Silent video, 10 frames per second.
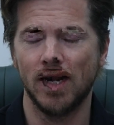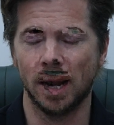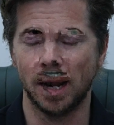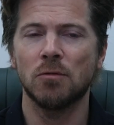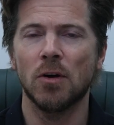
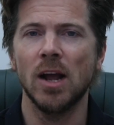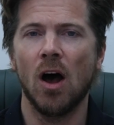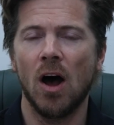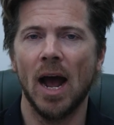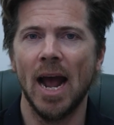we've got these
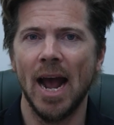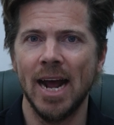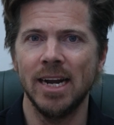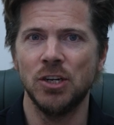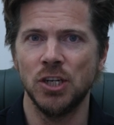very high
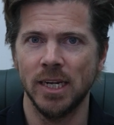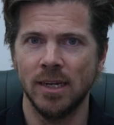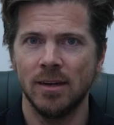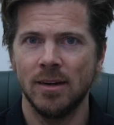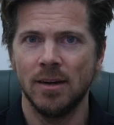
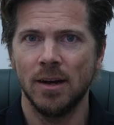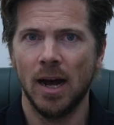energy